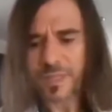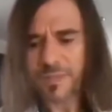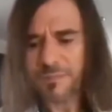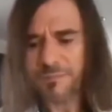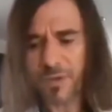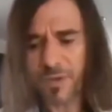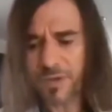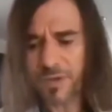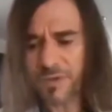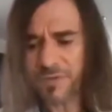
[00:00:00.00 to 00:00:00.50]

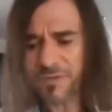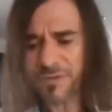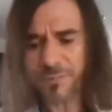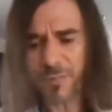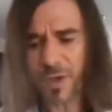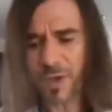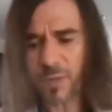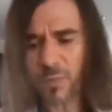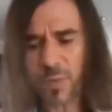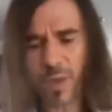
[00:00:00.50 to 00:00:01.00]
birthed
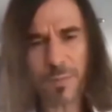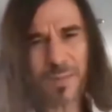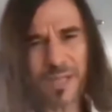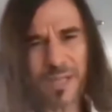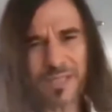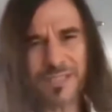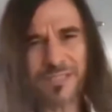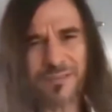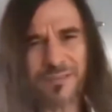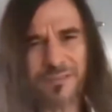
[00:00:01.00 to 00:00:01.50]
by what
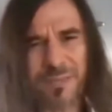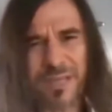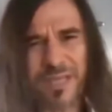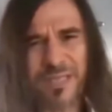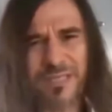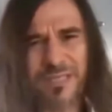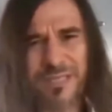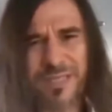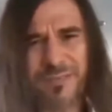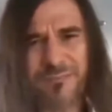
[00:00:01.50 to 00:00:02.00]
must have
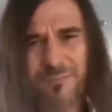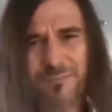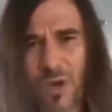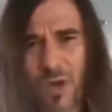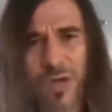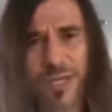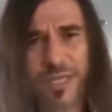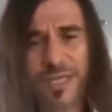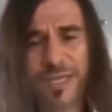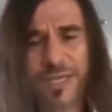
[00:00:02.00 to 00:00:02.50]
been
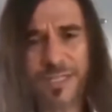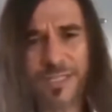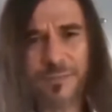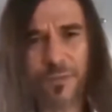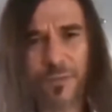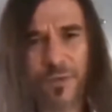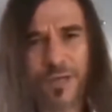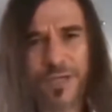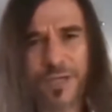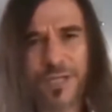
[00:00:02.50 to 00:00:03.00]
demonic
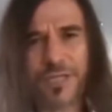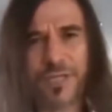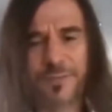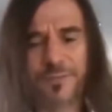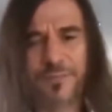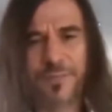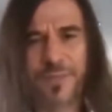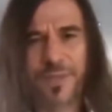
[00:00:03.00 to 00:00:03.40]
inspiration.